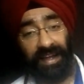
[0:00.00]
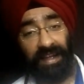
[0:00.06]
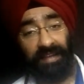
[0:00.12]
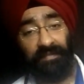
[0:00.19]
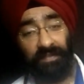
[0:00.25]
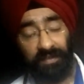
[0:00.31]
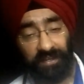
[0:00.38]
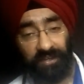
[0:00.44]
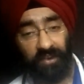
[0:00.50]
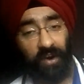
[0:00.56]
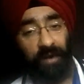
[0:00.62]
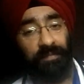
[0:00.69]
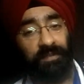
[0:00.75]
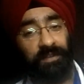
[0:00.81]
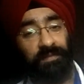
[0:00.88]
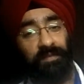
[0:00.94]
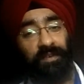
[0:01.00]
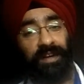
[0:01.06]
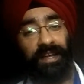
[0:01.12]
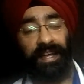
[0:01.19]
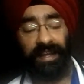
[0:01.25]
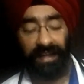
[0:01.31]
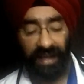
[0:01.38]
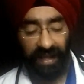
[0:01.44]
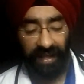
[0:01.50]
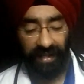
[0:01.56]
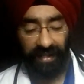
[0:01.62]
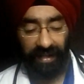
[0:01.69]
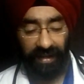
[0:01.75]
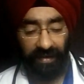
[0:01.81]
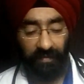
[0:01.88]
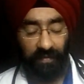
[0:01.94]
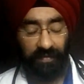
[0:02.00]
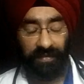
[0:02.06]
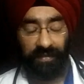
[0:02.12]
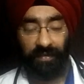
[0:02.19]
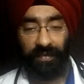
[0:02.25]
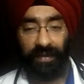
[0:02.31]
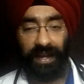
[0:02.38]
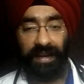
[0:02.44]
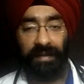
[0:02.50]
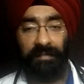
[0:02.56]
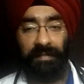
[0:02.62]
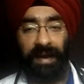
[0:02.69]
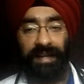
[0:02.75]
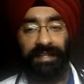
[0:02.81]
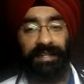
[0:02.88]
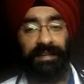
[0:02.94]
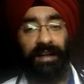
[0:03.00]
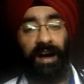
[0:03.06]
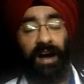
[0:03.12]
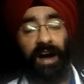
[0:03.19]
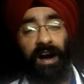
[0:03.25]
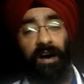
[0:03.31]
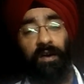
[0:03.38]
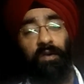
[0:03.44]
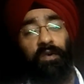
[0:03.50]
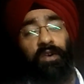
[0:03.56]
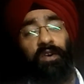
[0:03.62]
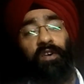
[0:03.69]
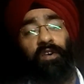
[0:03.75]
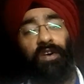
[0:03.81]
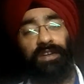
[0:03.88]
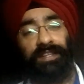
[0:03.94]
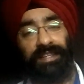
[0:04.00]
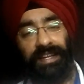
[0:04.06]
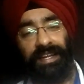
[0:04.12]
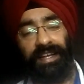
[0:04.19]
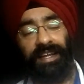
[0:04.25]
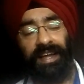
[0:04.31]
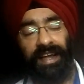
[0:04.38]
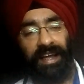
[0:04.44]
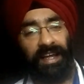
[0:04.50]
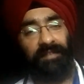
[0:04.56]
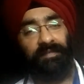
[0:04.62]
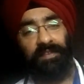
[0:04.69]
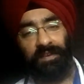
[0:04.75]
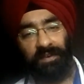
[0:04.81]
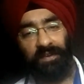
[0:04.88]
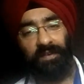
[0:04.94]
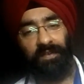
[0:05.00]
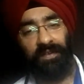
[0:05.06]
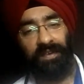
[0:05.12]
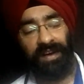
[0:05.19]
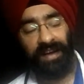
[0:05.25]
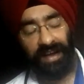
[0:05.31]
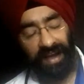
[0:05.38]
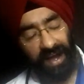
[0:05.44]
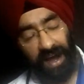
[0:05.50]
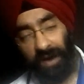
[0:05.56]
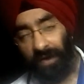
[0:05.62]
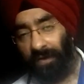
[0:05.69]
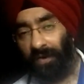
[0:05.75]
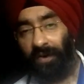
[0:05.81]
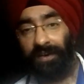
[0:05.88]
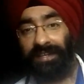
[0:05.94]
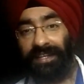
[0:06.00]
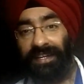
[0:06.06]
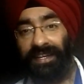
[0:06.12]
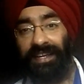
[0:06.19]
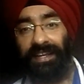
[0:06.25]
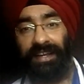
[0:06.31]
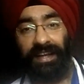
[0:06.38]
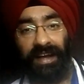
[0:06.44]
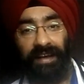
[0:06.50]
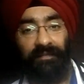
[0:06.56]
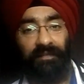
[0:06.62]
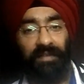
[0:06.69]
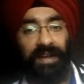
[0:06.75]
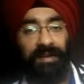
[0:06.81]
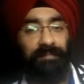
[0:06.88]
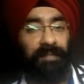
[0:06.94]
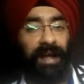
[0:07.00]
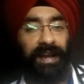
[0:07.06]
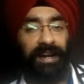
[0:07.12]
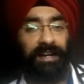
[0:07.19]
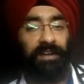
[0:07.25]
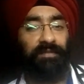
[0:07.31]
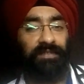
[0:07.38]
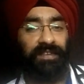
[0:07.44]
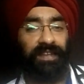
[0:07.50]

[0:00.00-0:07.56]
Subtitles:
If you stop smoking, you can imagine how costly. If you know how costly one packet of